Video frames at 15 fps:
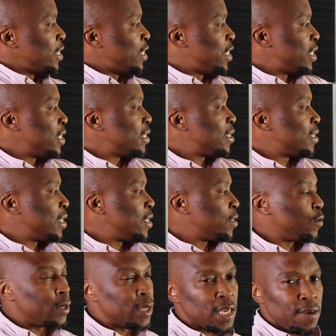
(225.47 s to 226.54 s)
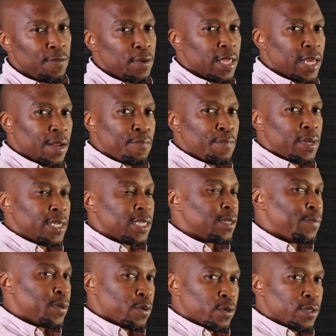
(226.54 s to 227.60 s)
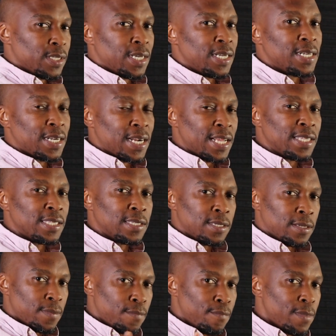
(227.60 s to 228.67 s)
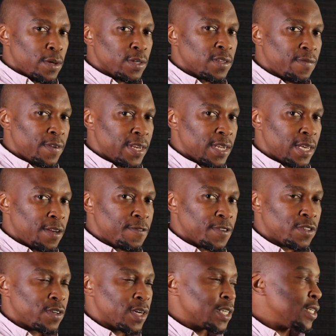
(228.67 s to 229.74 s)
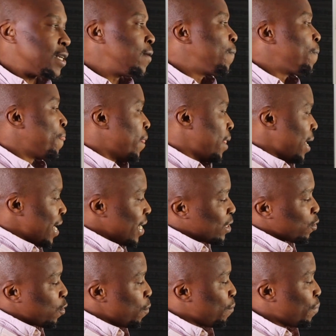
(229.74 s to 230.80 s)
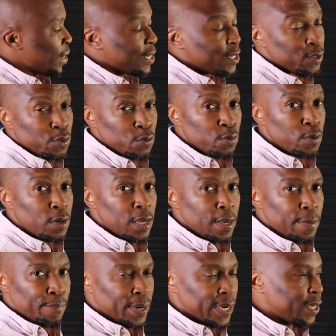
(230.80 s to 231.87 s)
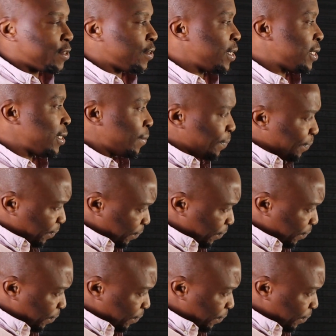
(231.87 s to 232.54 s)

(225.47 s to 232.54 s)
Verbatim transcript: GNS3 is going to give you that ability because it runs multi-vendor infrastructure as compared to Packet Tracer.